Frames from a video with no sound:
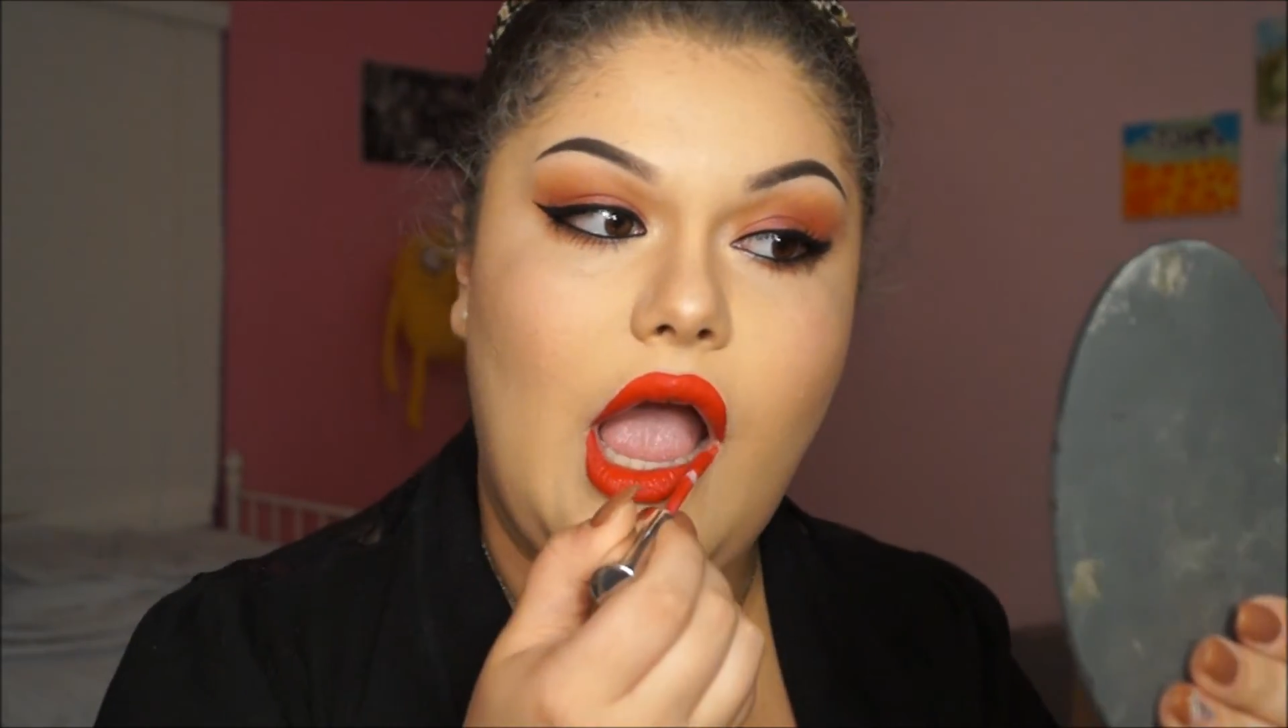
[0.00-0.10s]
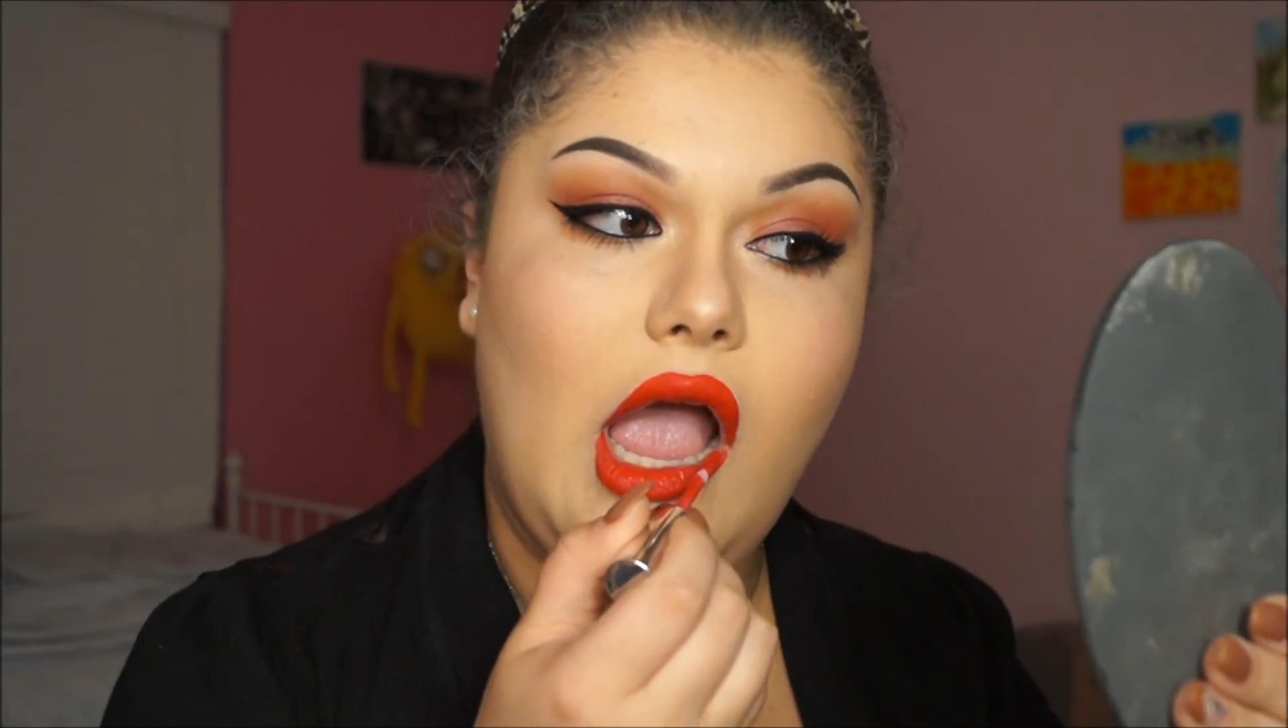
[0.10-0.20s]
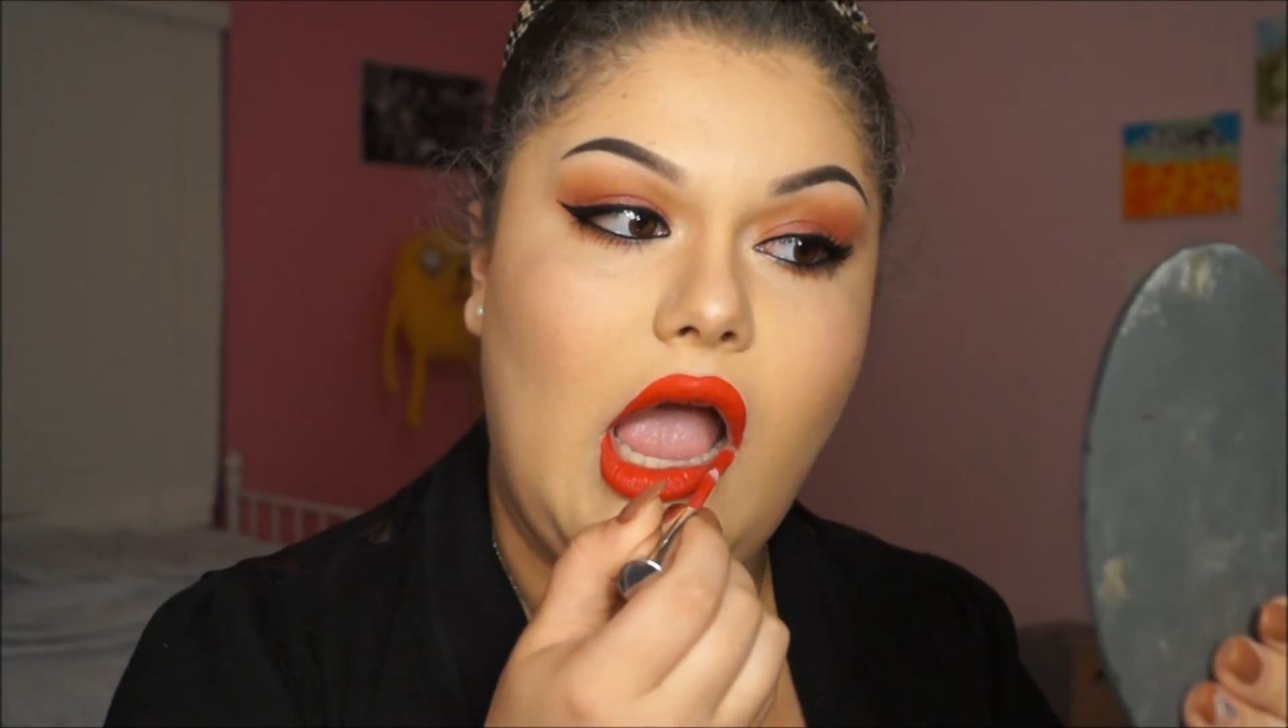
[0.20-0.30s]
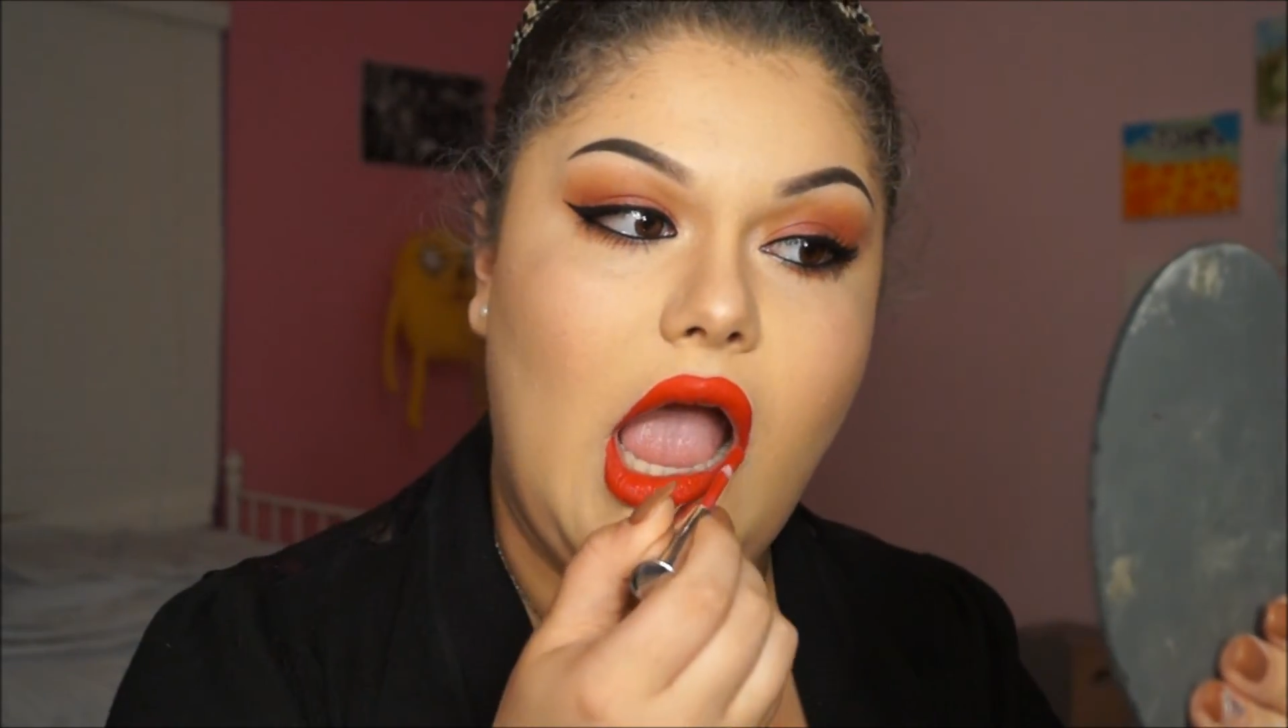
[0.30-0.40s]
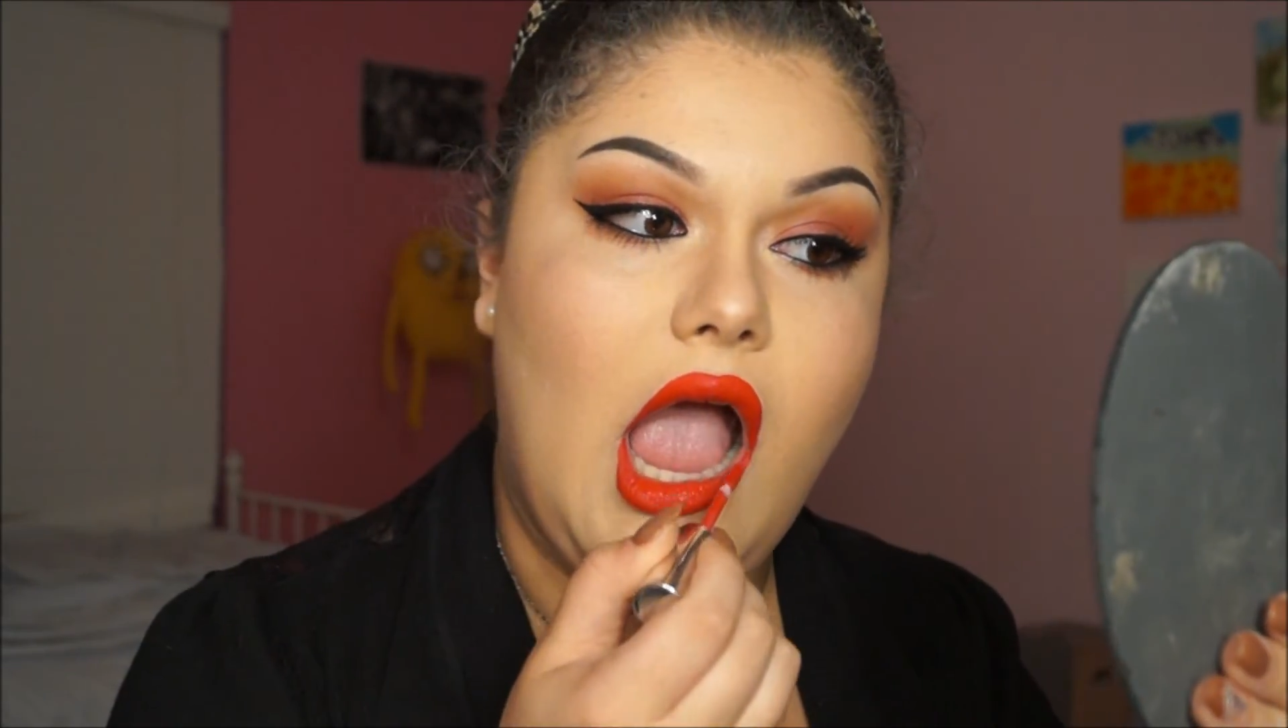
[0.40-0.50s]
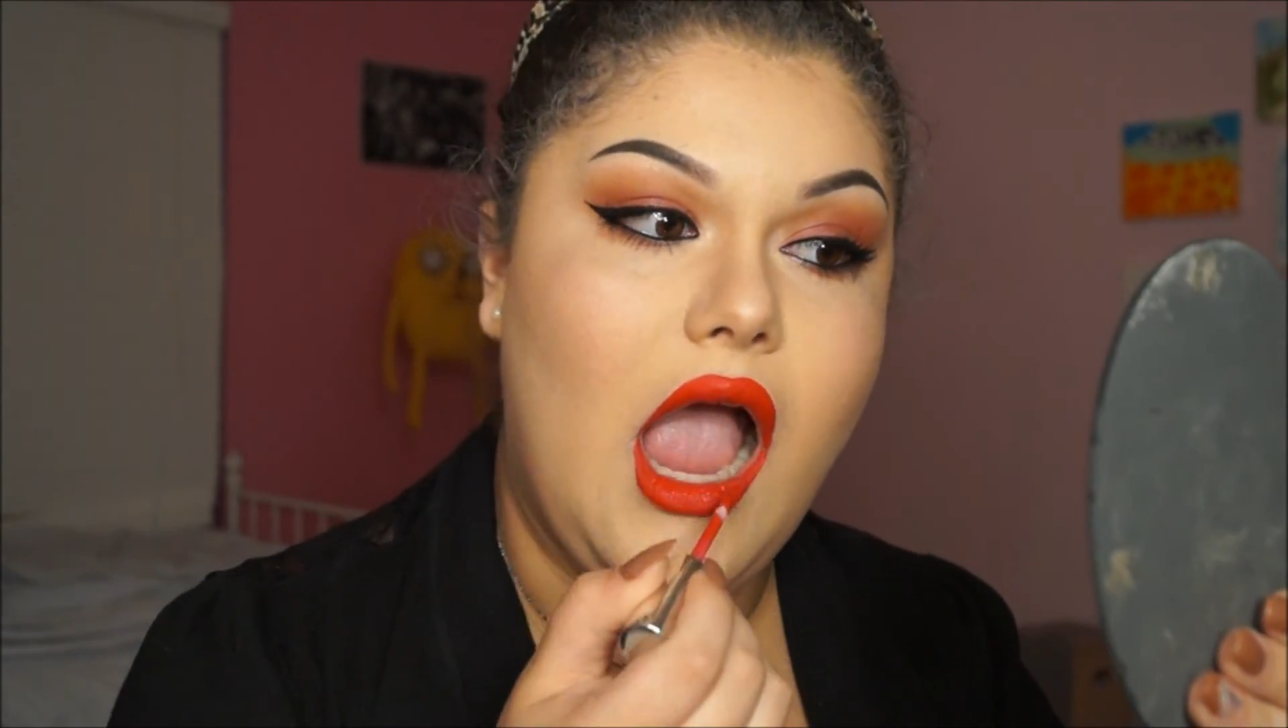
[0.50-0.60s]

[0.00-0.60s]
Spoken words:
for